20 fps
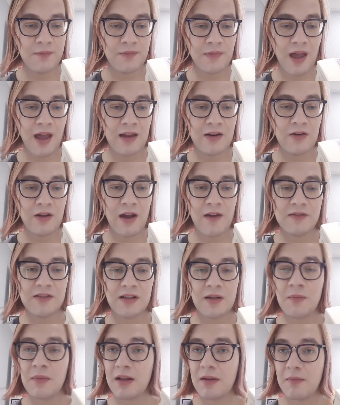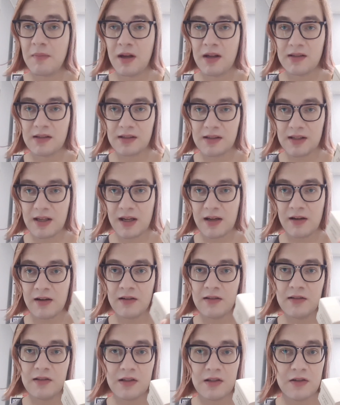I do have some lip masks here
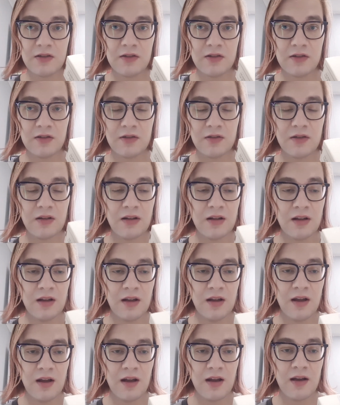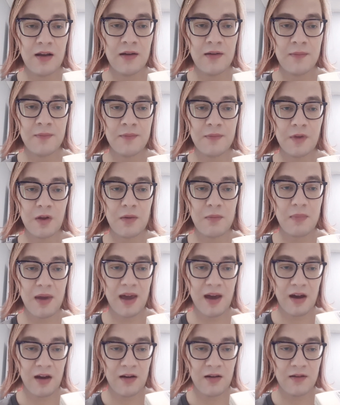to
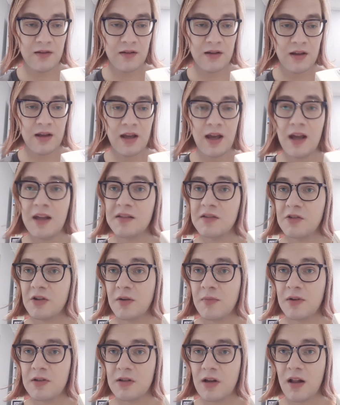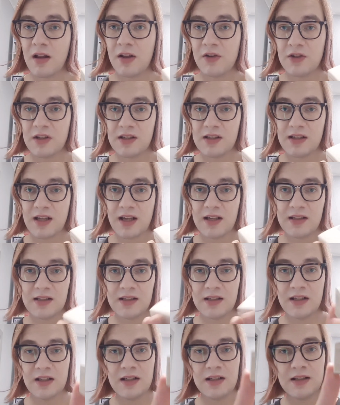compare. It's dermatologist
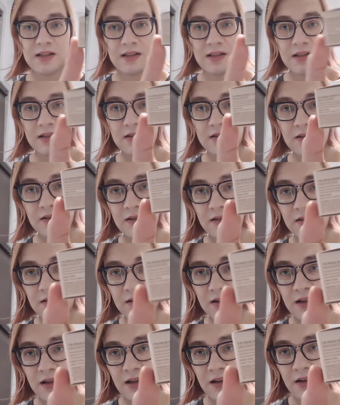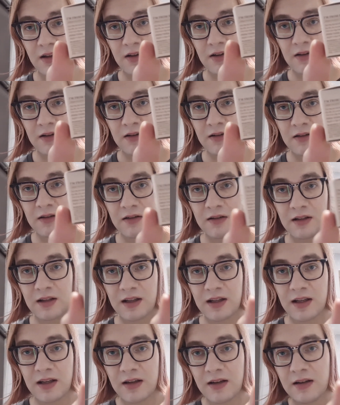tested, so all
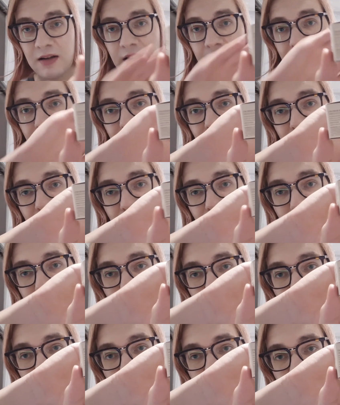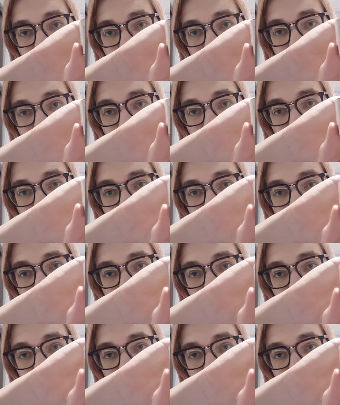here if it focuses.